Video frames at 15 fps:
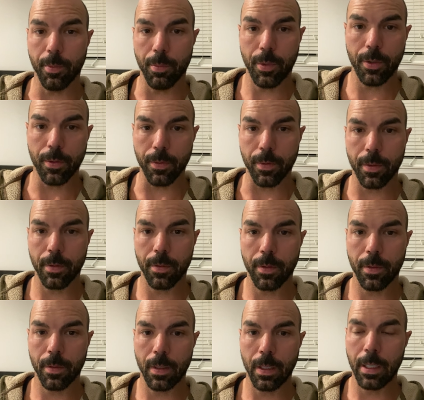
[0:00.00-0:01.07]
moon,
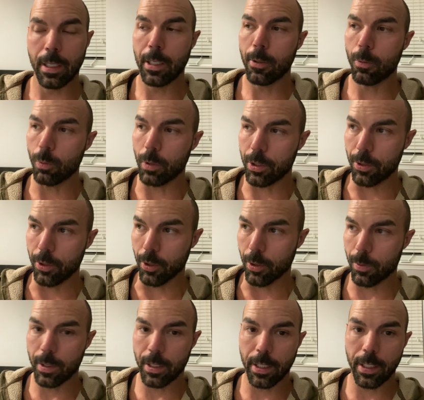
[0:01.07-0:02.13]
which no
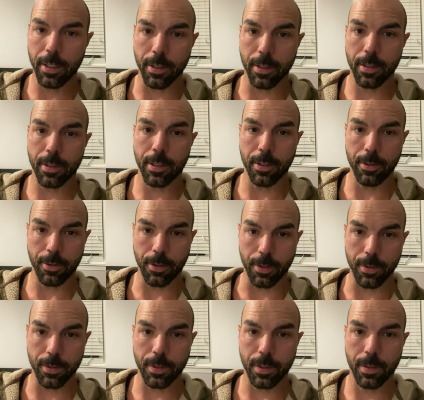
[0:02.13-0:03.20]
one here
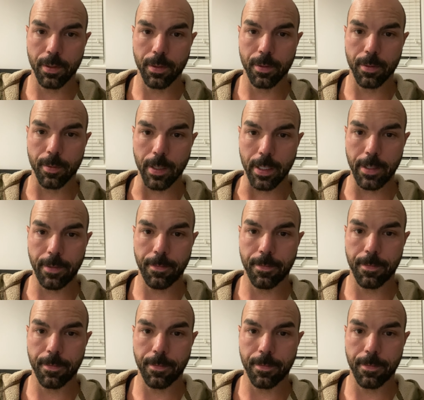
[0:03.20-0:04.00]
controls right?